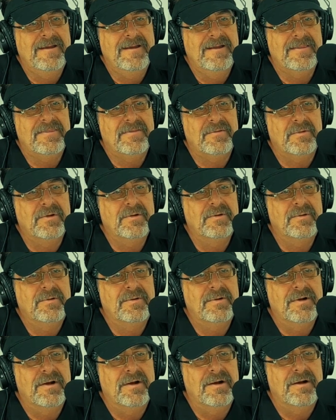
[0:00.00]

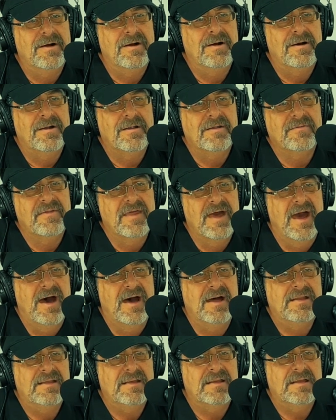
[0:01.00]
Through all of
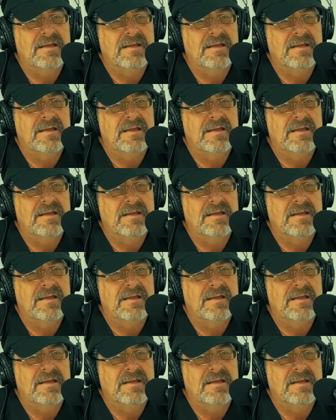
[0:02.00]
that